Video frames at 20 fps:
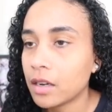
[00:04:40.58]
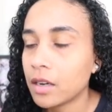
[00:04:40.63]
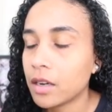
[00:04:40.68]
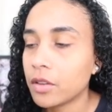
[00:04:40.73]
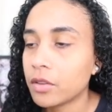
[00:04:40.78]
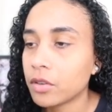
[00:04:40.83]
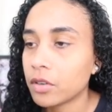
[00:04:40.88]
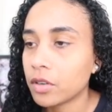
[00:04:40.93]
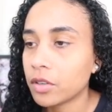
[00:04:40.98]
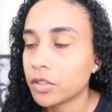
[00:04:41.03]

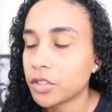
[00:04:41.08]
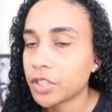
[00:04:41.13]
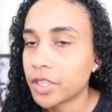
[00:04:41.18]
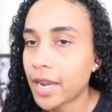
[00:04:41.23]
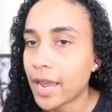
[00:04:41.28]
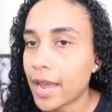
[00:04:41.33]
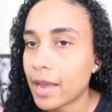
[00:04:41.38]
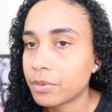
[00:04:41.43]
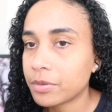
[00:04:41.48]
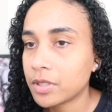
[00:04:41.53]
other
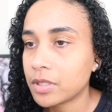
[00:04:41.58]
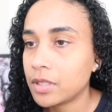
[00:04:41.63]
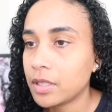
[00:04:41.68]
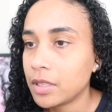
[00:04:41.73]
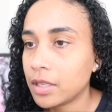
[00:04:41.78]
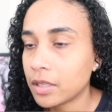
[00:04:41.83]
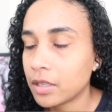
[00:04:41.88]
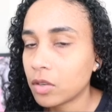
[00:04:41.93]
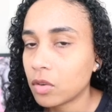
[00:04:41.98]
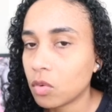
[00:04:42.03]

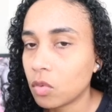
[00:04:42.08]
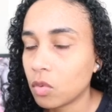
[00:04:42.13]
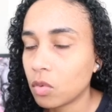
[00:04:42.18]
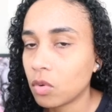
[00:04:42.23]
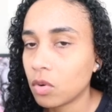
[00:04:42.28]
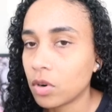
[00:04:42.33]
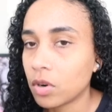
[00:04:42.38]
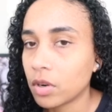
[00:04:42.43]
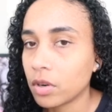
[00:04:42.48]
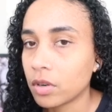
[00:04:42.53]
chapstick
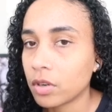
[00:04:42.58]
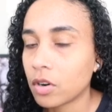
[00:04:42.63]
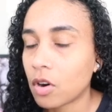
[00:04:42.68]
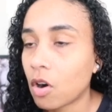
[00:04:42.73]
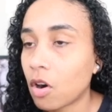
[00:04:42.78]
or